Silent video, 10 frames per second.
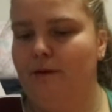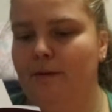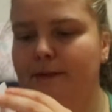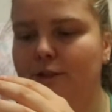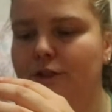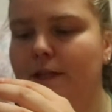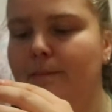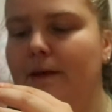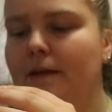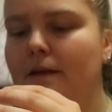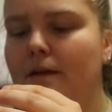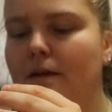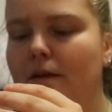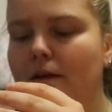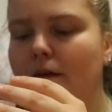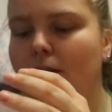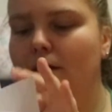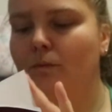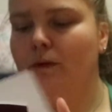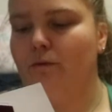image that may
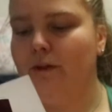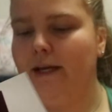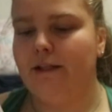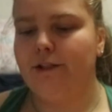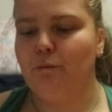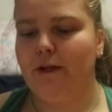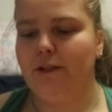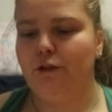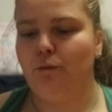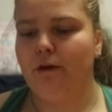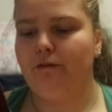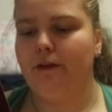would relate some way to one of